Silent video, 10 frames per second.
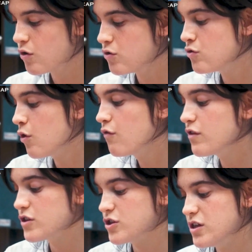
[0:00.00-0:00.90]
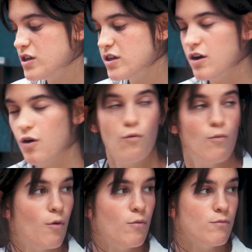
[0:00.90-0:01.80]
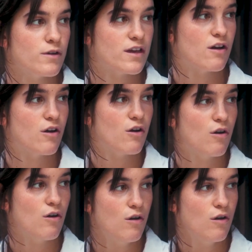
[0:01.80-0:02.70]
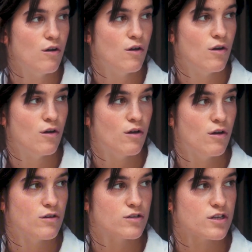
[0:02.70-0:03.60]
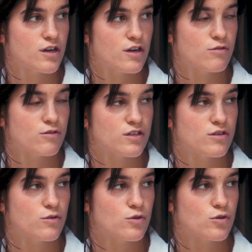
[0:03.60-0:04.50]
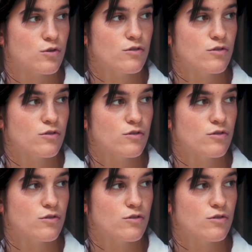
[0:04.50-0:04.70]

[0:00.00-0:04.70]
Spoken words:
agrees on her way back home. She dances along the street, not able to contain